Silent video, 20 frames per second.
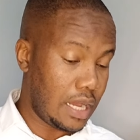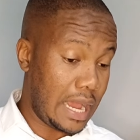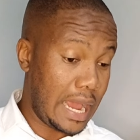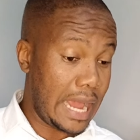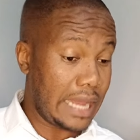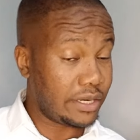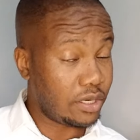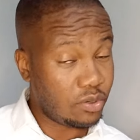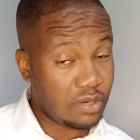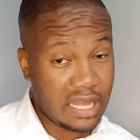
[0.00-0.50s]

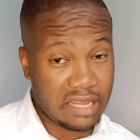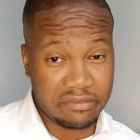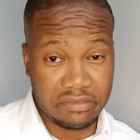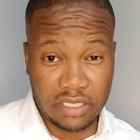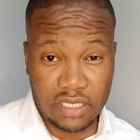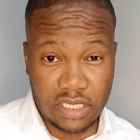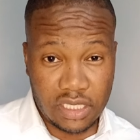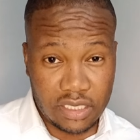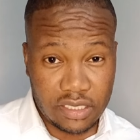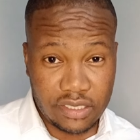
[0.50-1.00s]
I don't have
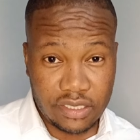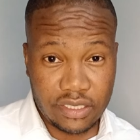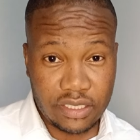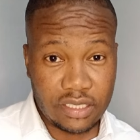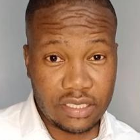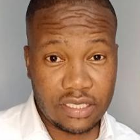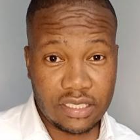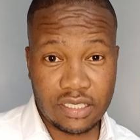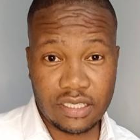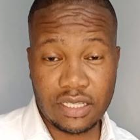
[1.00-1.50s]
a
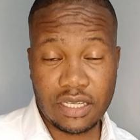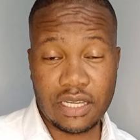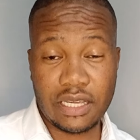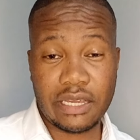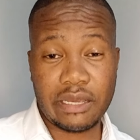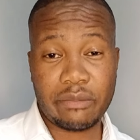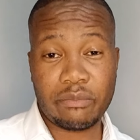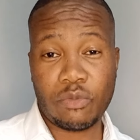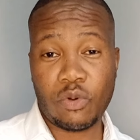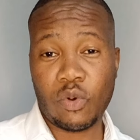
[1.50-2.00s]
kidney
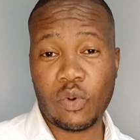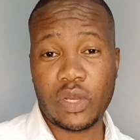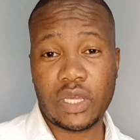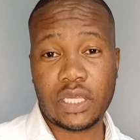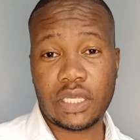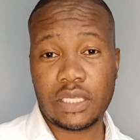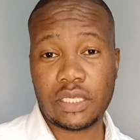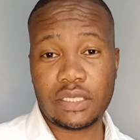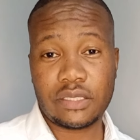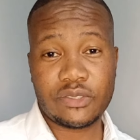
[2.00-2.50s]
or
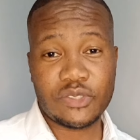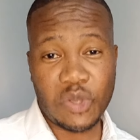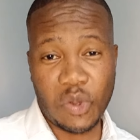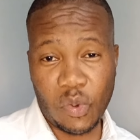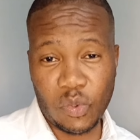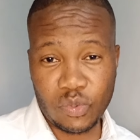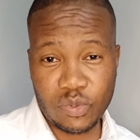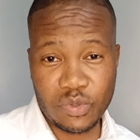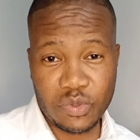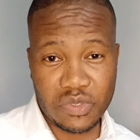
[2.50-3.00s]
a
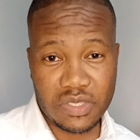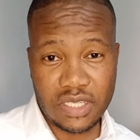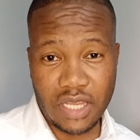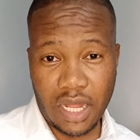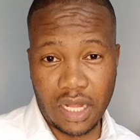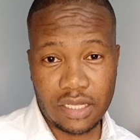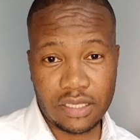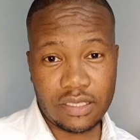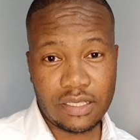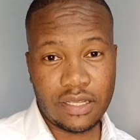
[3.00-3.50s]
toe to
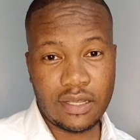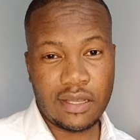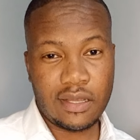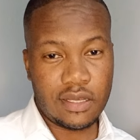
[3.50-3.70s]
sell,